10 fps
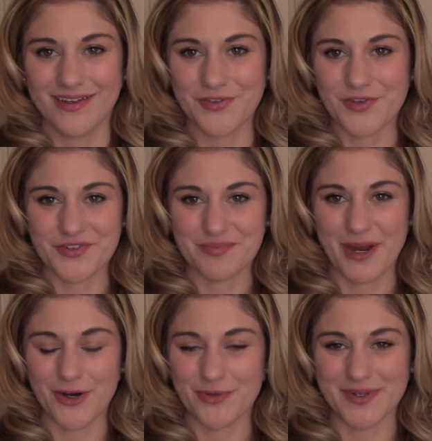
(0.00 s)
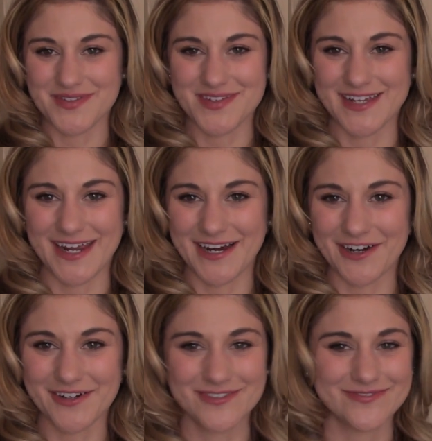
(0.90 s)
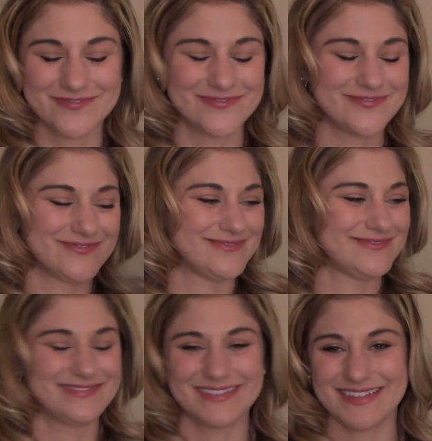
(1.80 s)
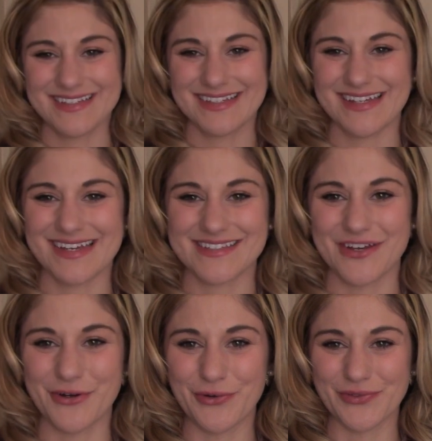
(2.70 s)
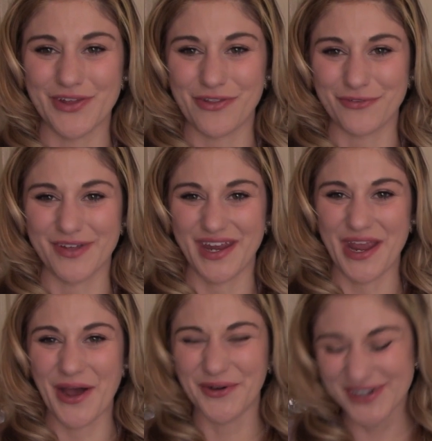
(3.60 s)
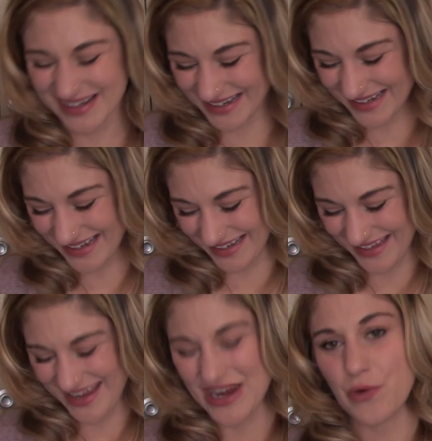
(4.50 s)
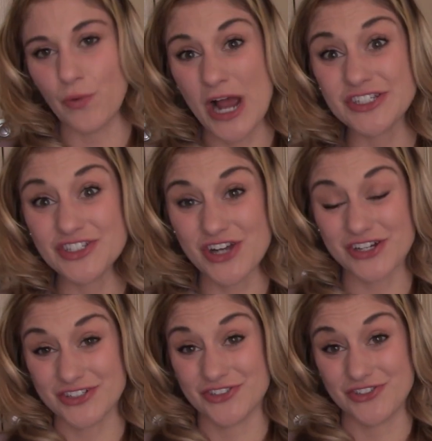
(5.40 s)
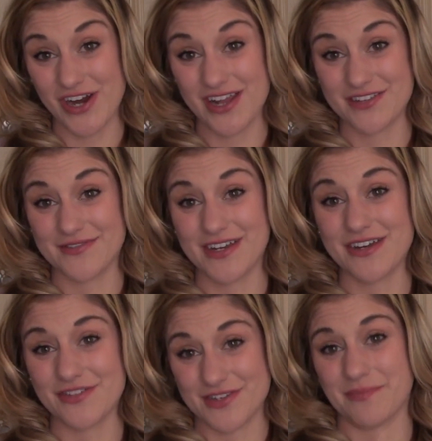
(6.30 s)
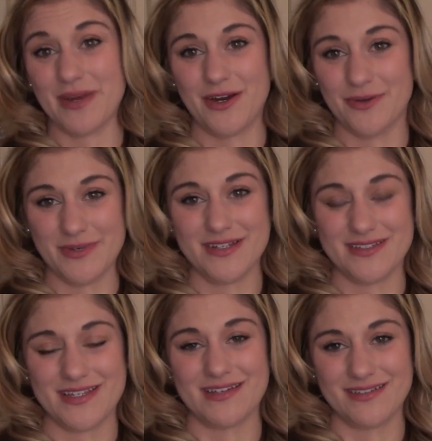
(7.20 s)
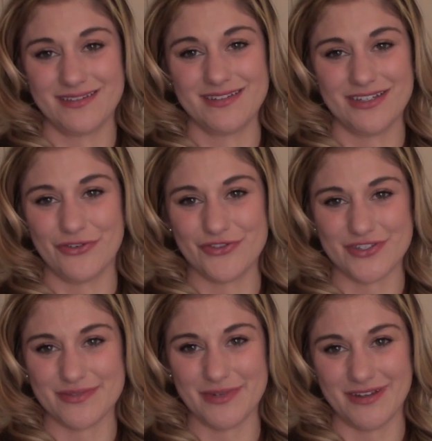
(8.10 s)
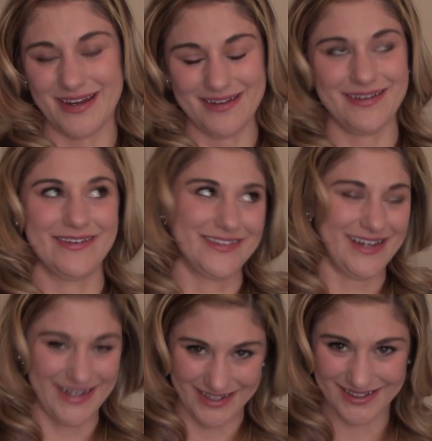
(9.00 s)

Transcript: This paraben scare. That's a whole nother video. Watch Dr.Dray's videos on parabens and you'll just be like, okay.